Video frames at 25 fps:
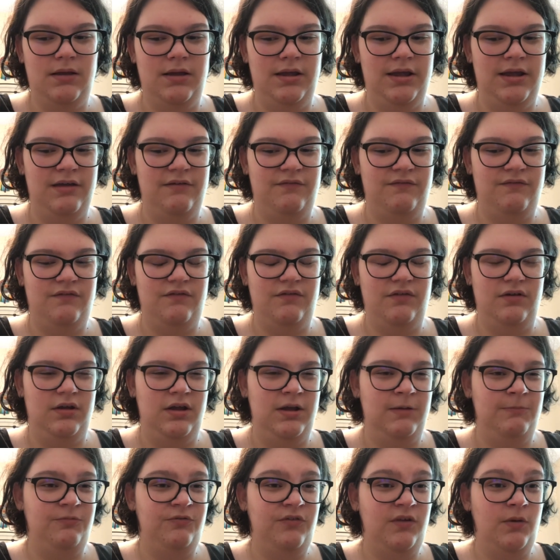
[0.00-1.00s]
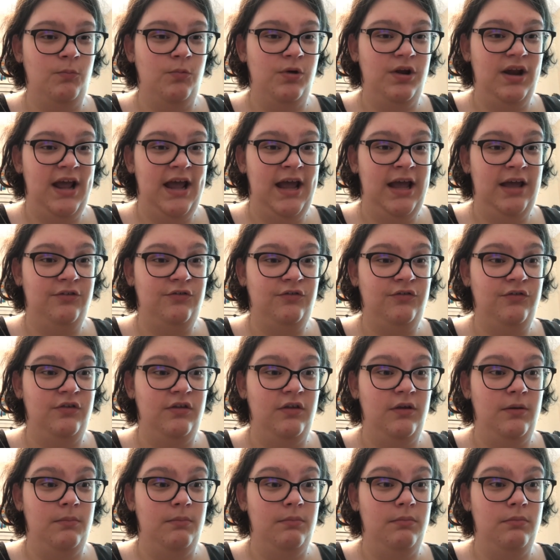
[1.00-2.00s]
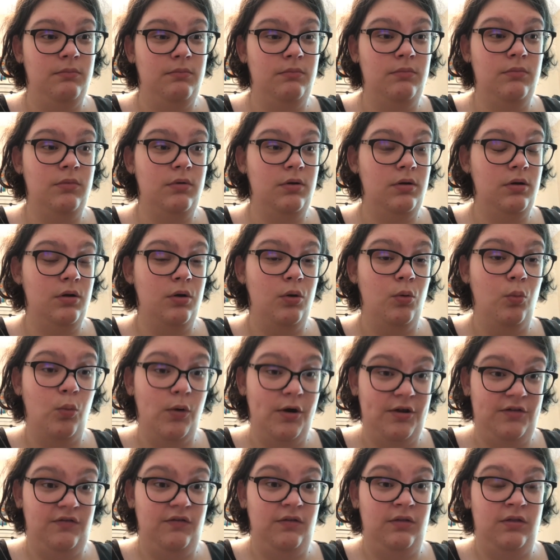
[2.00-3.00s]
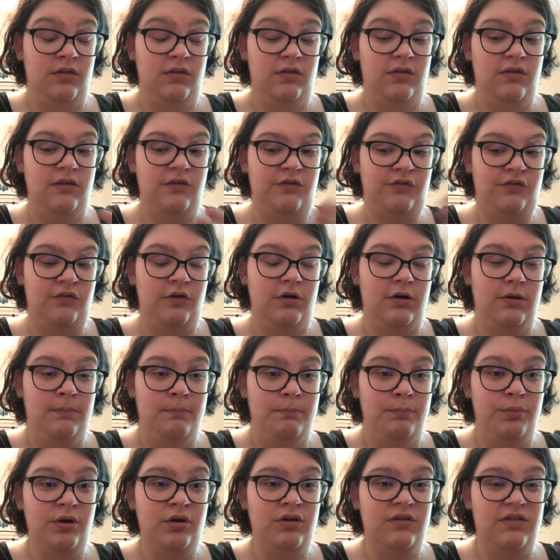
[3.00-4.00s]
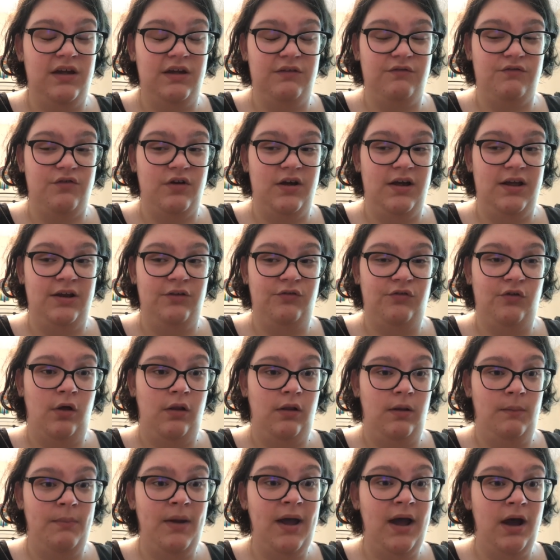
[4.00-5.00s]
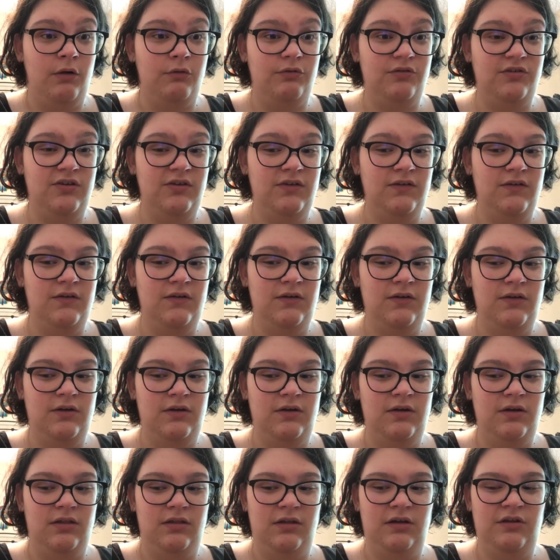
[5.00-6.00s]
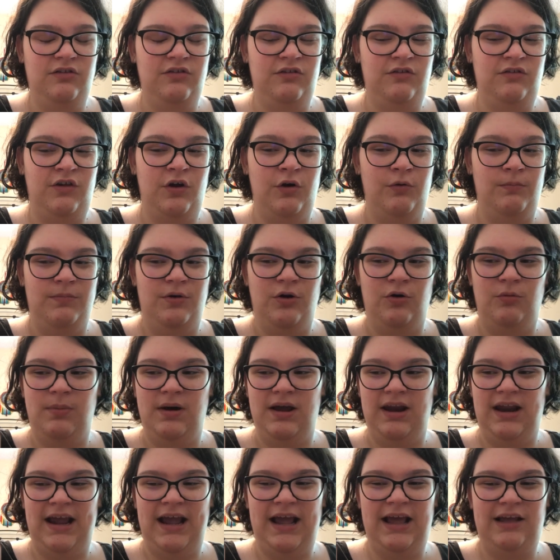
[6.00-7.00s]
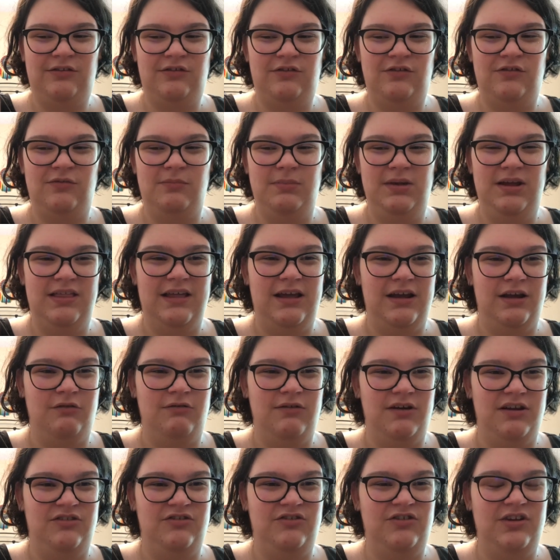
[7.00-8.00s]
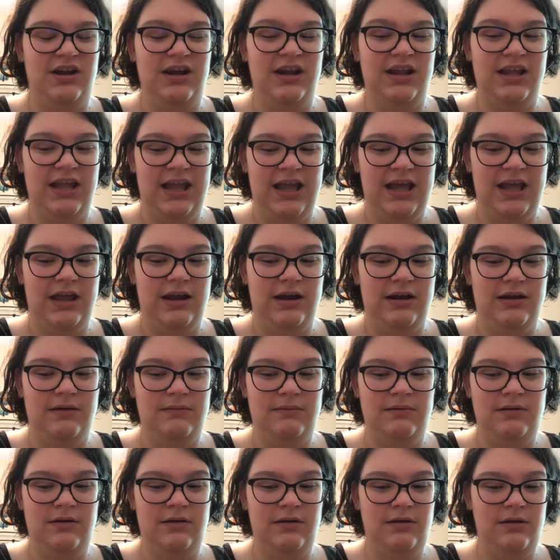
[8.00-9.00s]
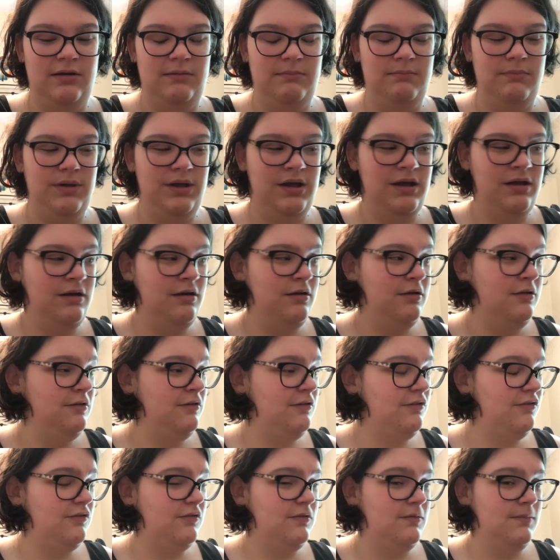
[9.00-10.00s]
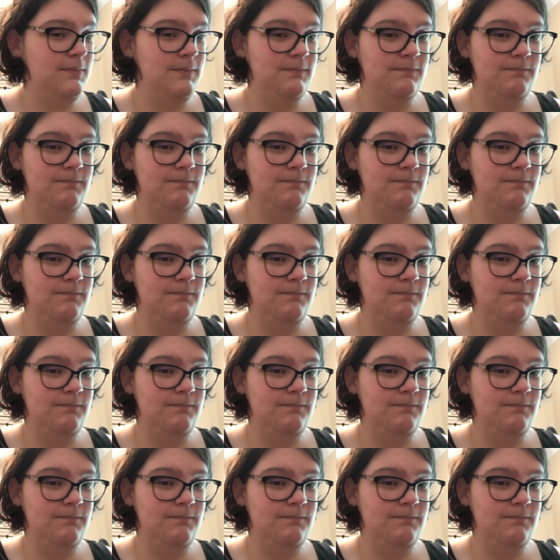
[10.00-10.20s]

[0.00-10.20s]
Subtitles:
if someone asks them what the certain book they've read is all about. Let's just hope nobody asks me that question again. Because